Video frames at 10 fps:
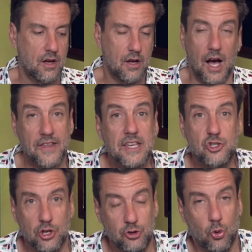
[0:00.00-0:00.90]
I think he
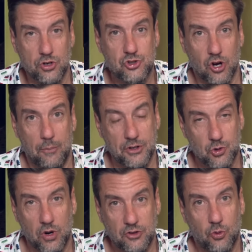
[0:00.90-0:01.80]
should endorse Trump in
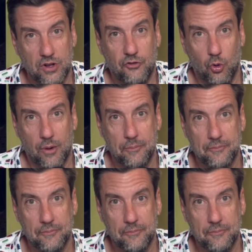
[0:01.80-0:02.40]
twenty twenty-four.